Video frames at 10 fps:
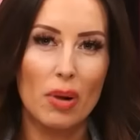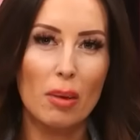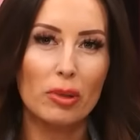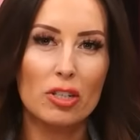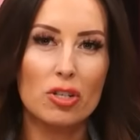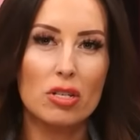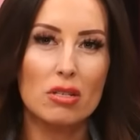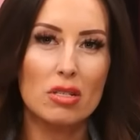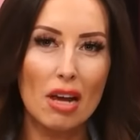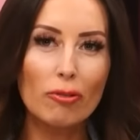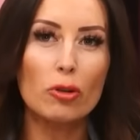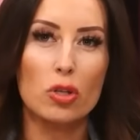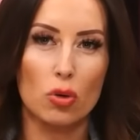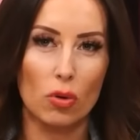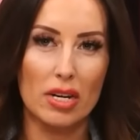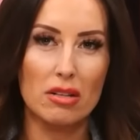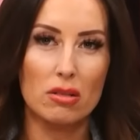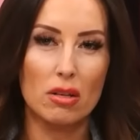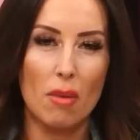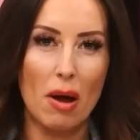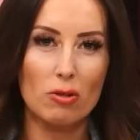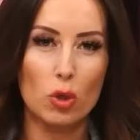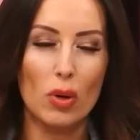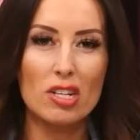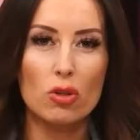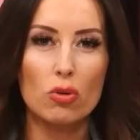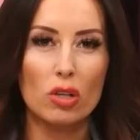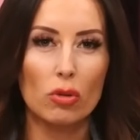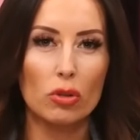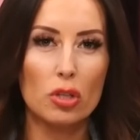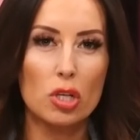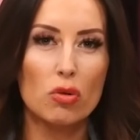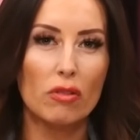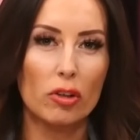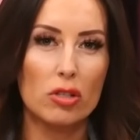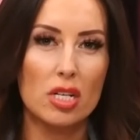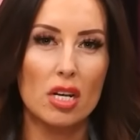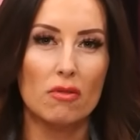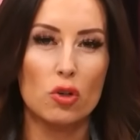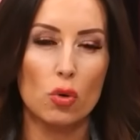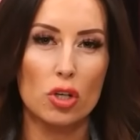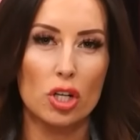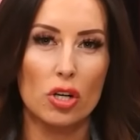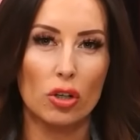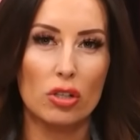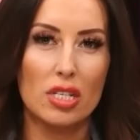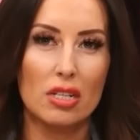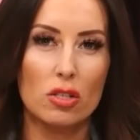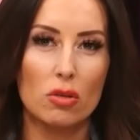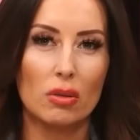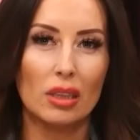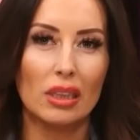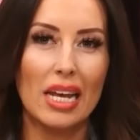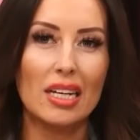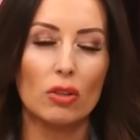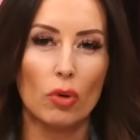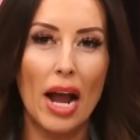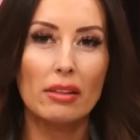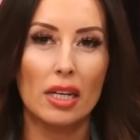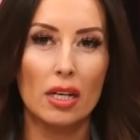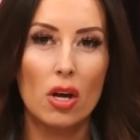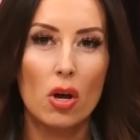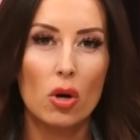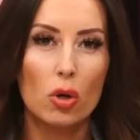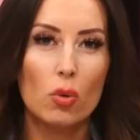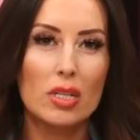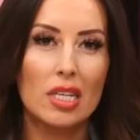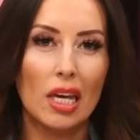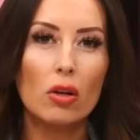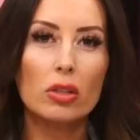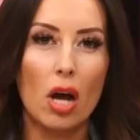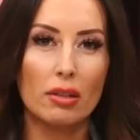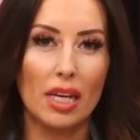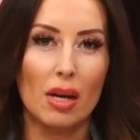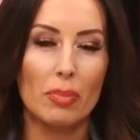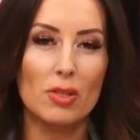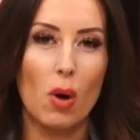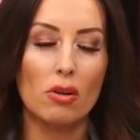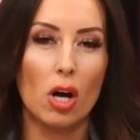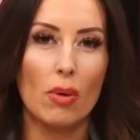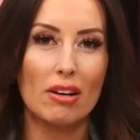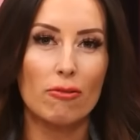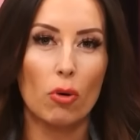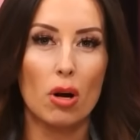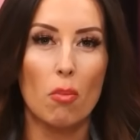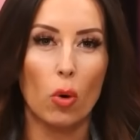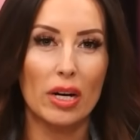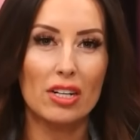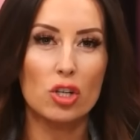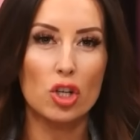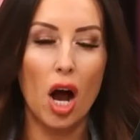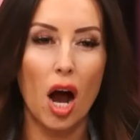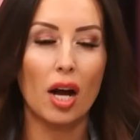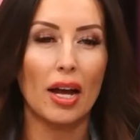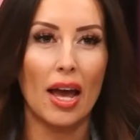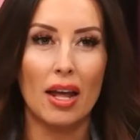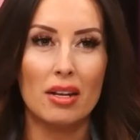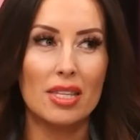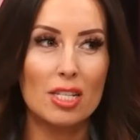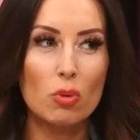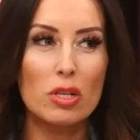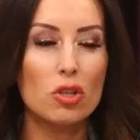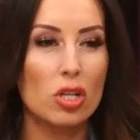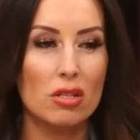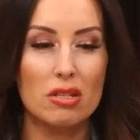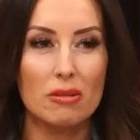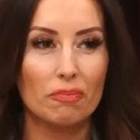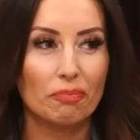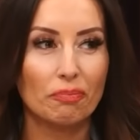published several stories about 22 year old University of Georgia nursing student Laken Riley, who was killed on campus while going for a morning jog. And this was just